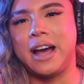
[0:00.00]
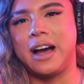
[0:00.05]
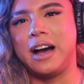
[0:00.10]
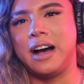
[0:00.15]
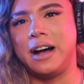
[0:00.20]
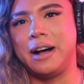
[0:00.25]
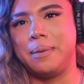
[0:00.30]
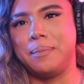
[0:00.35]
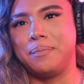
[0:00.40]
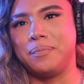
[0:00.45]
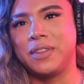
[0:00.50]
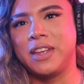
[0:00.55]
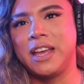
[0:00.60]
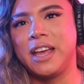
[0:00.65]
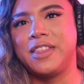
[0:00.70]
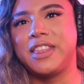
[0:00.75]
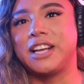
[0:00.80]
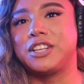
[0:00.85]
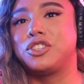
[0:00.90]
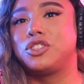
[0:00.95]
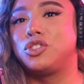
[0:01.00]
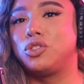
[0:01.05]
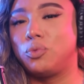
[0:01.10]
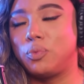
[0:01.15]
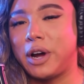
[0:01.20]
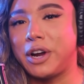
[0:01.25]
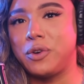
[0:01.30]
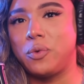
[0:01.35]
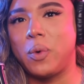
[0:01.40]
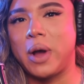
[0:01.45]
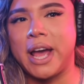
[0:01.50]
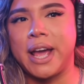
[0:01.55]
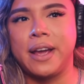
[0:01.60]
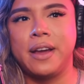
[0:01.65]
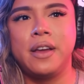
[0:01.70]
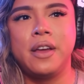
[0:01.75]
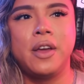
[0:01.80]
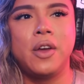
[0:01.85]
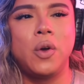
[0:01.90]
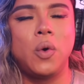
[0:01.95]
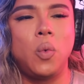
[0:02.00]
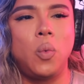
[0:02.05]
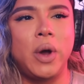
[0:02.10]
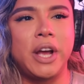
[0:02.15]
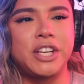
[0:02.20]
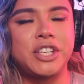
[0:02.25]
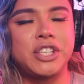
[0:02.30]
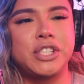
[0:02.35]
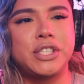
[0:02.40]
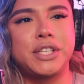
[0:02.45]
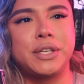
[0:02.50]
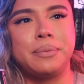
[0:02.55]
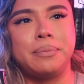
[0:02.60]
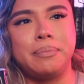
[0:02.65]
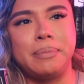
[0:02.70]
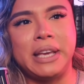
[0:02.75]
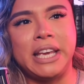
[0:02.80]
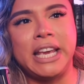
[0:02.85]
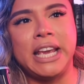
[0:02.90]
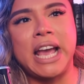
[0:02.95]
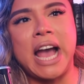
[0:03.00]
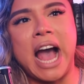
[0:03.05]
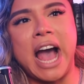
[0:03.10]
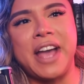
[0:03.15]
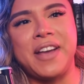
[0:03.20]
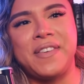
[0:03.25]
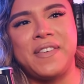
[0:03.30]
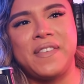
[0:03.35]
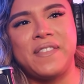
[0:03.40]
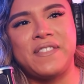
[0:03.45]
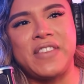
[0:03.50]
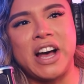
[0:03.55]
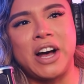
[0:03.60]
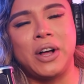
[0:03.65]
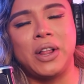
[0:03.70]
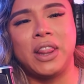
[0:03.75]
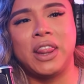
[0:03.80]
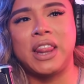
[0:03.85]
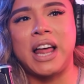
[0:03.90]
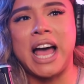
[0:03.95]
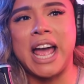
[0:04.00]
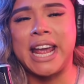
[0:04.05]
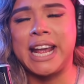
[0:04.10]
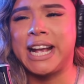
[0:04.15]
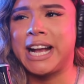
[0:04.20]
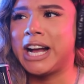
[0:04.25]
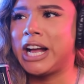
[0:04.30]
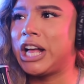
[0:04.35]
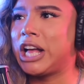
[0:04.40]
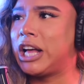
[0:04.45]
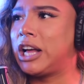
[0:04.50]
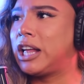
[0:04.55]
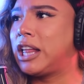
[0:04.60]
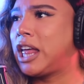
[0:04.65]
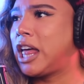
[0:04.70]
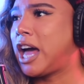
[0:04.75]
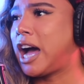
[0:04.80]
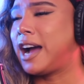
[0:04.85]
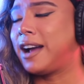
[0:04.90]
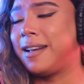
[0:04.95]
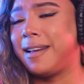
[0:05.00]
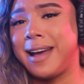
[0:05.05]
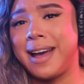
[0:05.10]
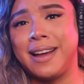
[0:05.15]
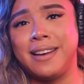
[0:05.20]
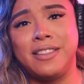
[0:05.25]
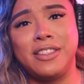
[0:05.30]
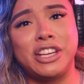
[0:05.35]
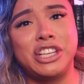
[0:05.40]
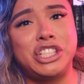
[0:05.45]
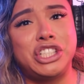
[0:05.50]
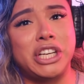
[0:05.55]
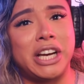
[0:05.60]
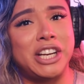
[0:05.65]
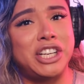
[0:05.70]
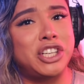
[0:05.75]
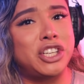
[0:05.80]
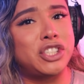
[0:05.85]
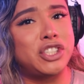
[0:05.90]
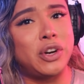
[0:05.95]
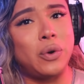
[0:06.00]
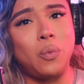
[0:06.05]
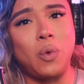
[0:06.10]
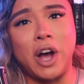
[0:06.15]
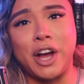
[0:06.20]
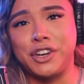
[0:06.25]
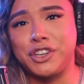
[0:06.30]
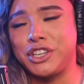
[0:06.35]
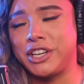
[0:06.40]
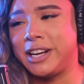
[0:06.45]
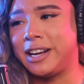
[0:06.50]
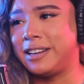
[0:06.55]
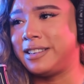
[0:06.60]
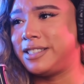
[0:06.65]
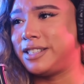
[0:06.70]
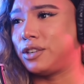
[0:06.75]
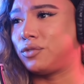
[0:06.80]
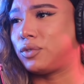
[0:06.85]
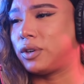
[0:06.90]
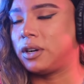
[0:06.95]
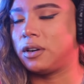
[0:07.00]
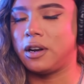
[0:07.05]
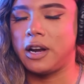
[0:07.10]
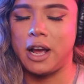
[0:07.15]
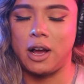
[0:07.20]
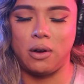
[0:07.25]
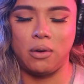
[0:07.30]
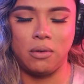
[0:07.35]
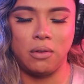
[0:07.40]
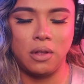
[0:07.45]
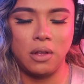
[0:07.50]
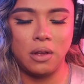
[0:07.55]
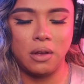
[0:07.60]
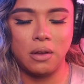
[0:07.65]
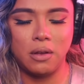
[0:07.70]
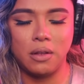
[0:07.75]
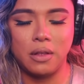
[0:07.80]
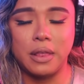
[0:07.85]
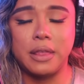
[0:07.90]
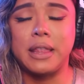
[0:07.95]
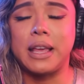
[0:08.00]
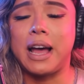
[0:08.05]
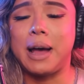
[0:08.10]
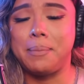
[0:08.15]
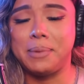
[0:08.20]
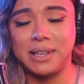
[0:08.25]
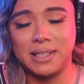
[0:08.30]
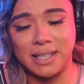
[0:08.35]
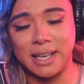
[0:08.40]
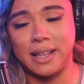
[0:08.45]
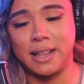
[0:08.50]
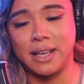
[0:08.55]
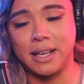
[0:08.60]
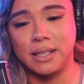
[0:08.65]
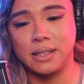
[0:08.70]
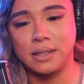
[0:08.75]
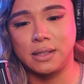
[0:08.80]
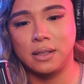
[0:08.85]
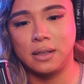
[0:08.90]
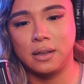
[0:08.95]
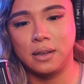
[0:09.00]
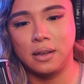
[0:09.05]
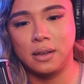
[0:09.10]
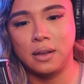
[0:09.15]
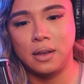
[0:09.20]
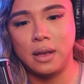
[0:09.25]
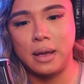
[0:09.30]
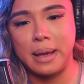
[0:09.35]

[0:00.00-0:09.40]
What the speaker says: a, runway, which to me, I felt like, again, the judges are watching a different, now, I'm going to say this,